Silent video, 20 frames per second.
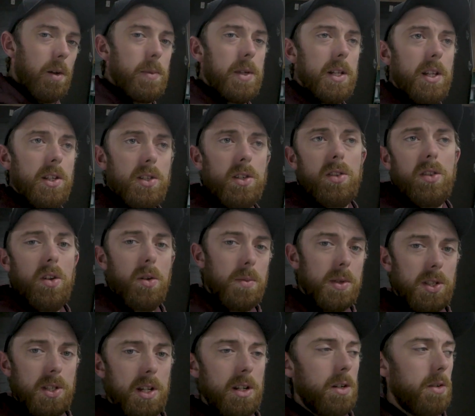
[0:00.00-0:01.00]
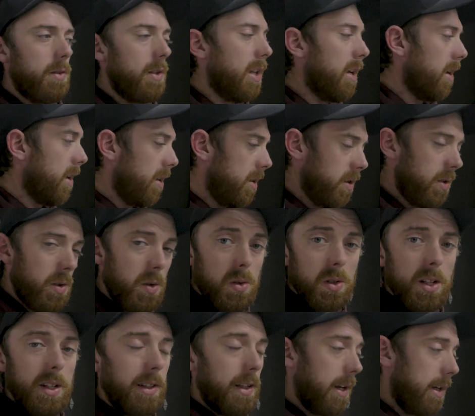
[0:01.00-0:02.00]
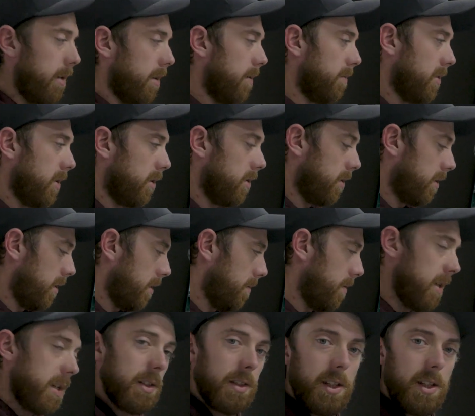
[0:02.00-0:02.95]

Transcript: mean, there's a thermostat over there. I could cool it down. I'm just being